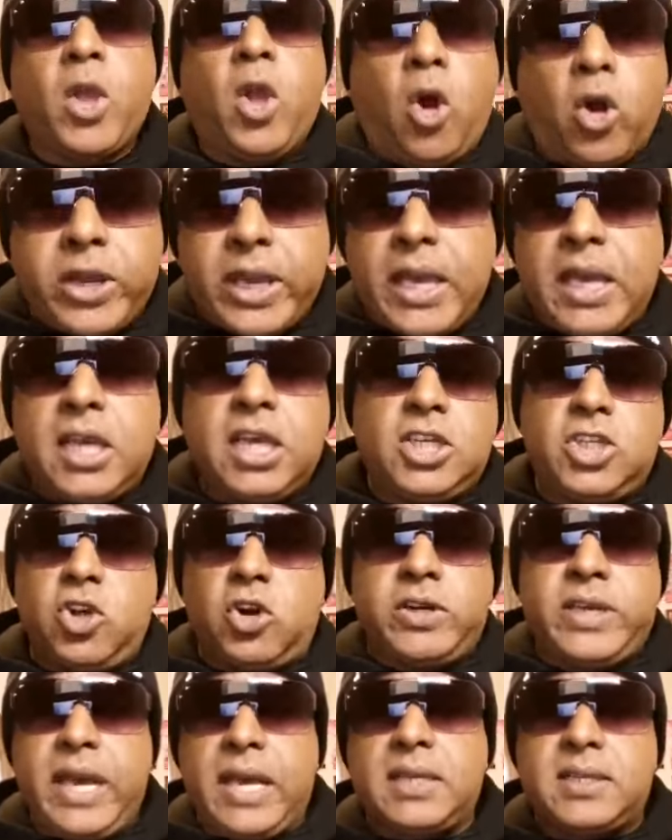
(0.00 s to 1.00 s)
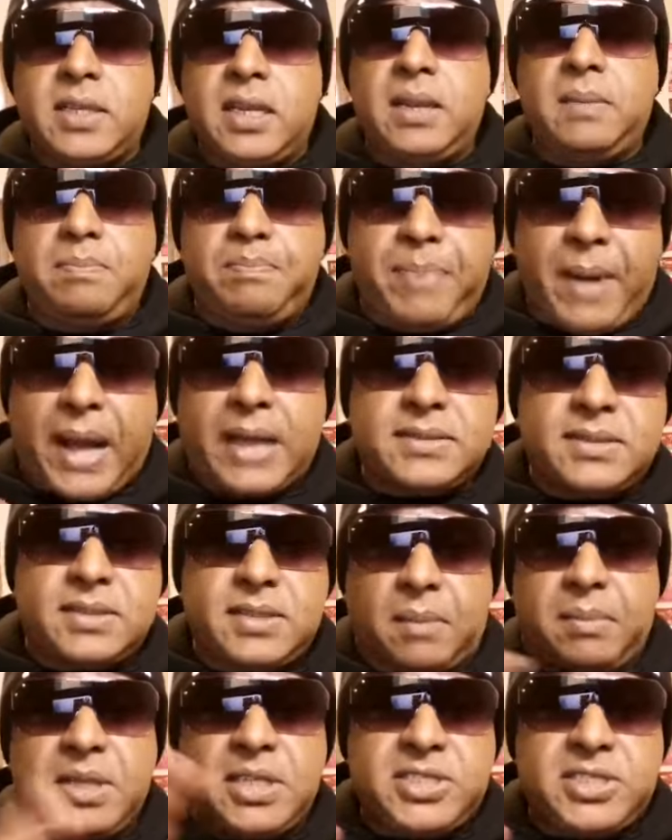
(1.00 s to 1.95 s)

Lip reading: Okay, she occasionally barks some